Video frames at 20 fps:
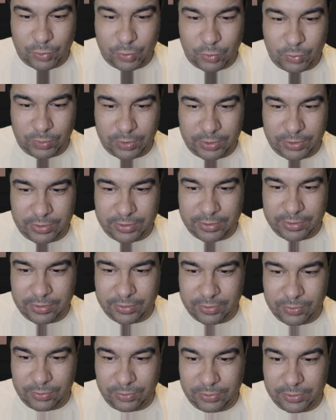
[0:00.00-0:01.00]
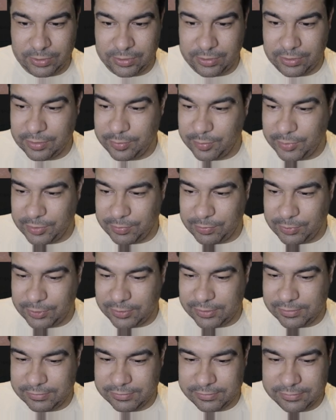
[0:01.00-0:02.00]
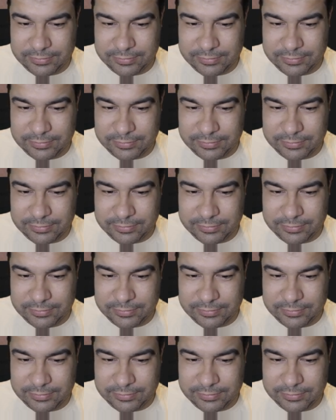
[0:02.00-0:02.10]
Cool car, cool dog, pit bull.